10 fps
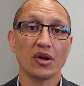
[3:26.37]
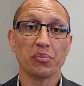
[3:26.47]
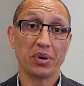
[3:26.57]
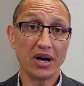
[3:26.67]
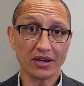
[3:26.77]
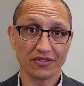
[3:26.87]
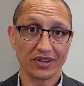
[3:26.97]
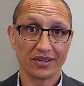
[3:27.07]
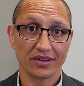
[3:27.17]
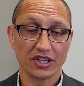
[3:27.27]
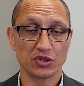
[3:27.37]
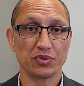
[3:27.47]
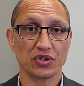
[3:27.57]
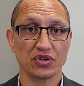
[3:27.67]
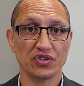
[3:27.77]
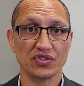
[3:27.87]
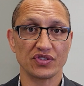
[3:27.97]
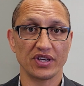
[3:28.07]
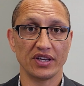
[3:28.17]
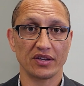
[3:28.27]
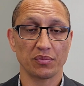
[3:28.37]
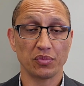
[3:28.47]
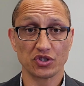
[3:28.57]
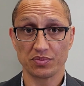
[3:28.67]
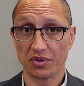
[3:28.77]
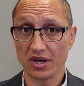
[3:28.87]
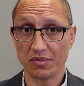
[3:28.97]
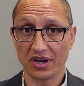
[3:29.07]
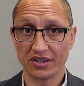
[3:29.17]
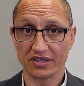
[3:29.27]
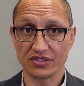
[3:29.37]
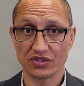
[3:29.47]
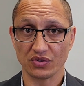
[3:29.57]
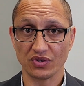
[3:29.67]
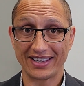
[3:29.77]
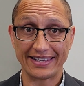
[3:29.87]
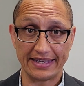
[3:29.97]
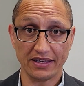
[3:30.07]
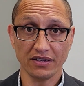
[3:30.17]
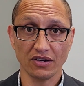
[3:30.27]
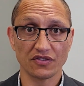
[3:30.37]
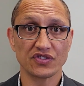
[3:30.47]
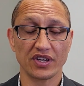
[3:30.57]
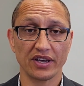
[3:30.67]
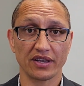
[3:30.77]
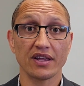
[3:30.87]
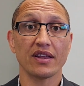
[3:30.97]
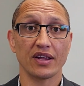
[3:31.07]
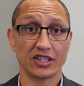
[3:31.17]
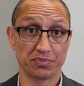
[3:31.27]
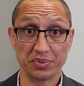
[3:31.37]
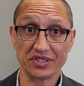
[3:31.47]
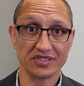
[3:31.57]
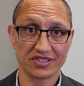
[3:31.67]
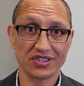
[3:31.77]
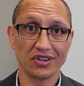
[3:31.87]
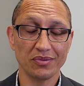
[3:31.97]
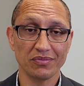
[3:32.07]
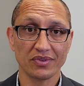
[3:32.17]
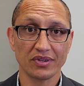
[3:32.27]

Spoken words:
Part of it is because it puts my mind into a gear of saying it's business time.